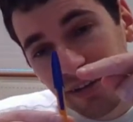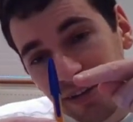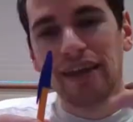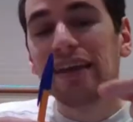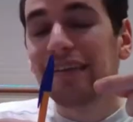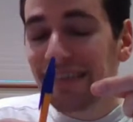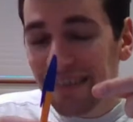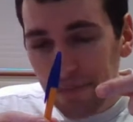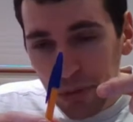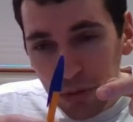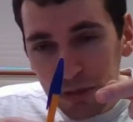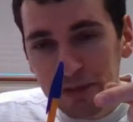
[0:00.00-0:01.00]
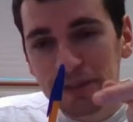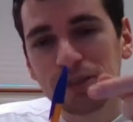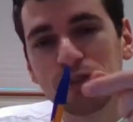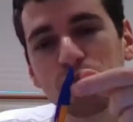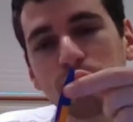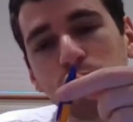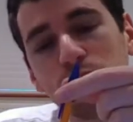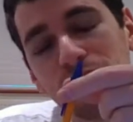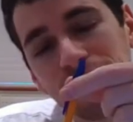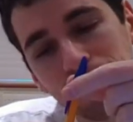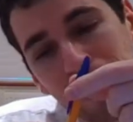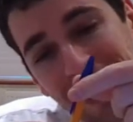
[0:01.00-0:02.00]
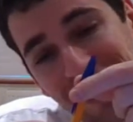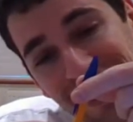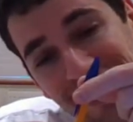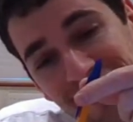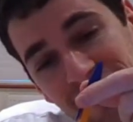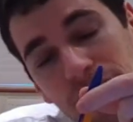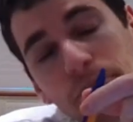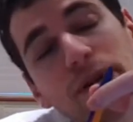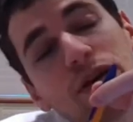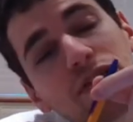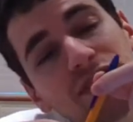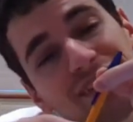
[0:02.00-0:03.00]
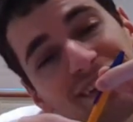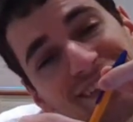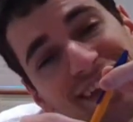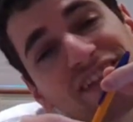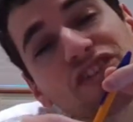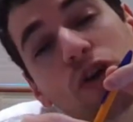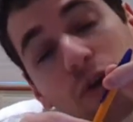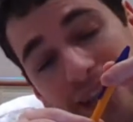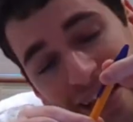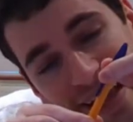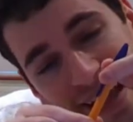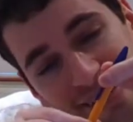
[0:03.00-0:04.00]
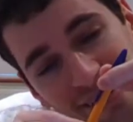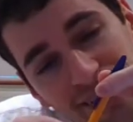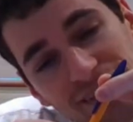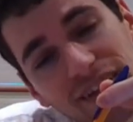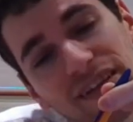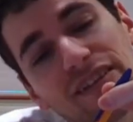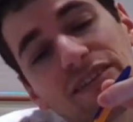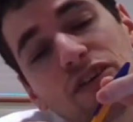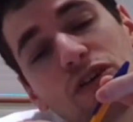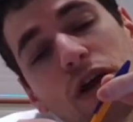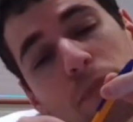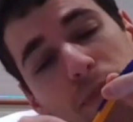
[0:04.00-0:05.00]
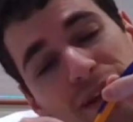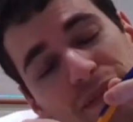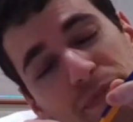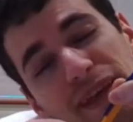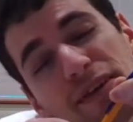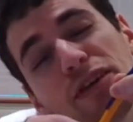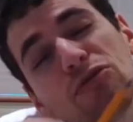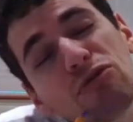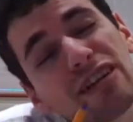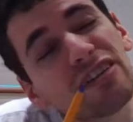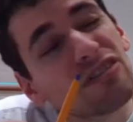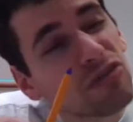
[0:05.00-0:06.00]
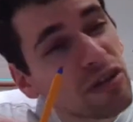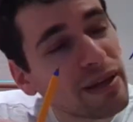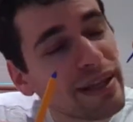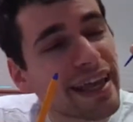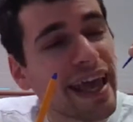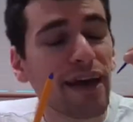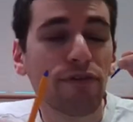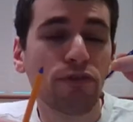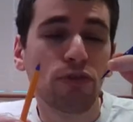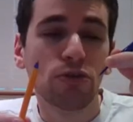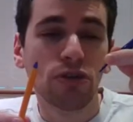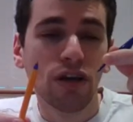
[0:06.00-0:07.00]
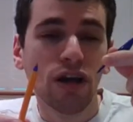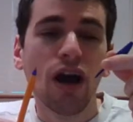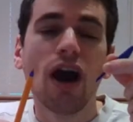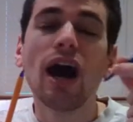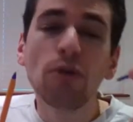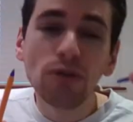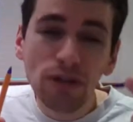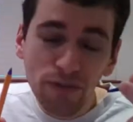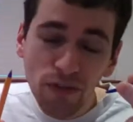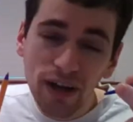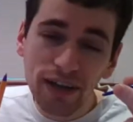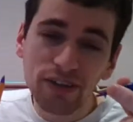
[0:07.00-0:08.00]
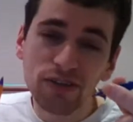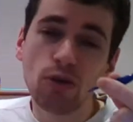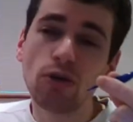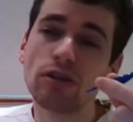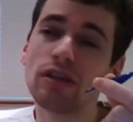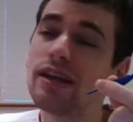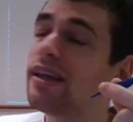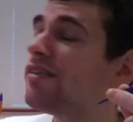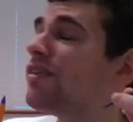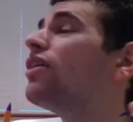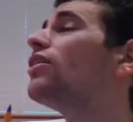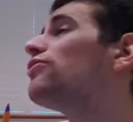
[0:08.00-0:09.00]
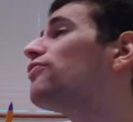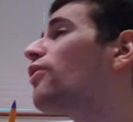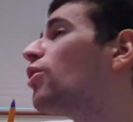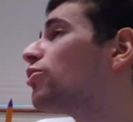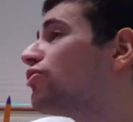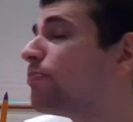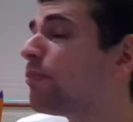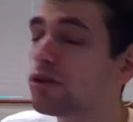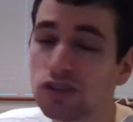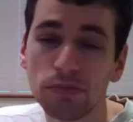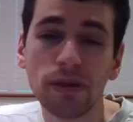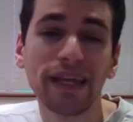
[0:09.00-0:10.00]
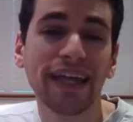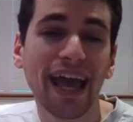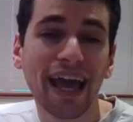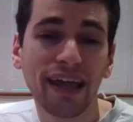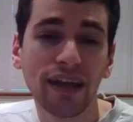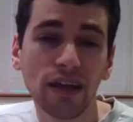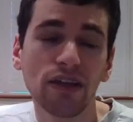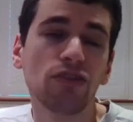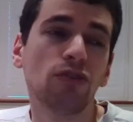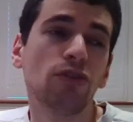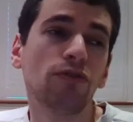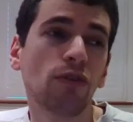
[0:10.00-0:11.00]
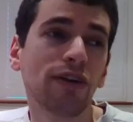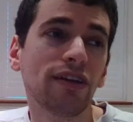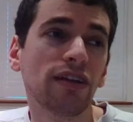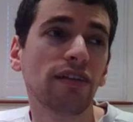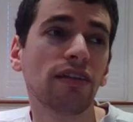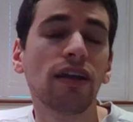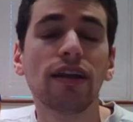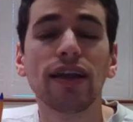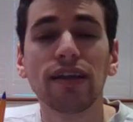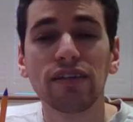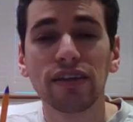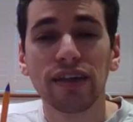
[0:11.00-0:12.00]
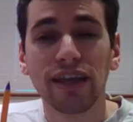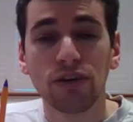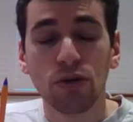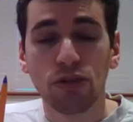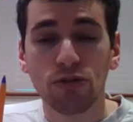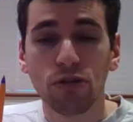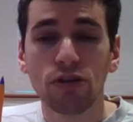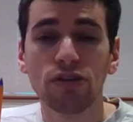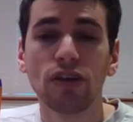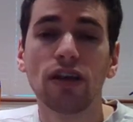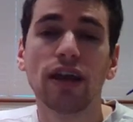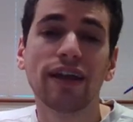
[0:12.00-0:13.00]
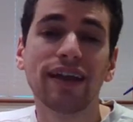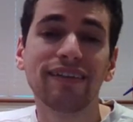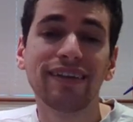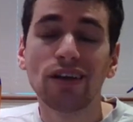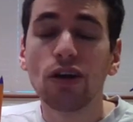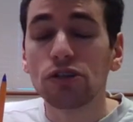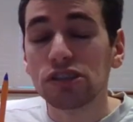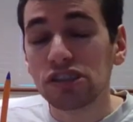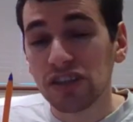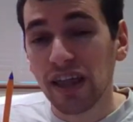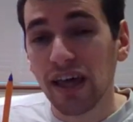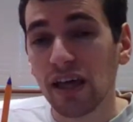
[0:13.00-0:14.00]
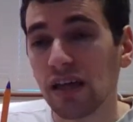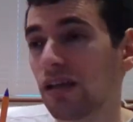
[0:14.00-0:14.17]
It is important to remove this pen lid because it is a choking hazard, so please be extremely careful. I would advise throwing the lid as far as you possibly can to avoid it landing in your throat and getting lodged there.